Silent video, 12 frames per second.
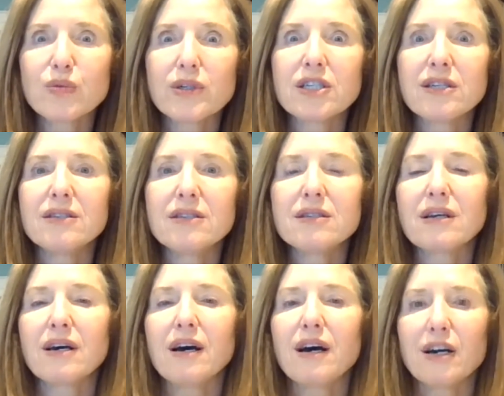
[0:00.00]
which is
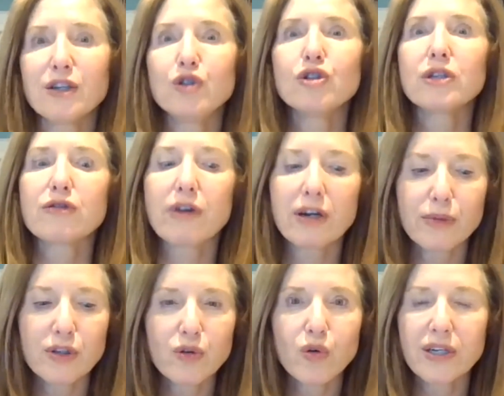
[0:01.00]
a hugely
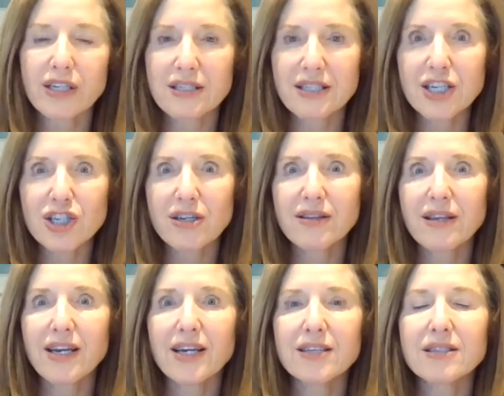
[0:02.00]
credible organization
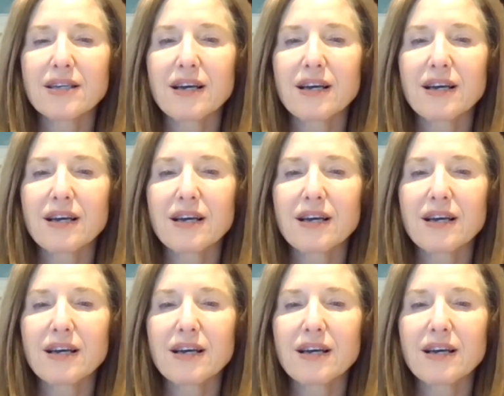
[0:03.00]
that has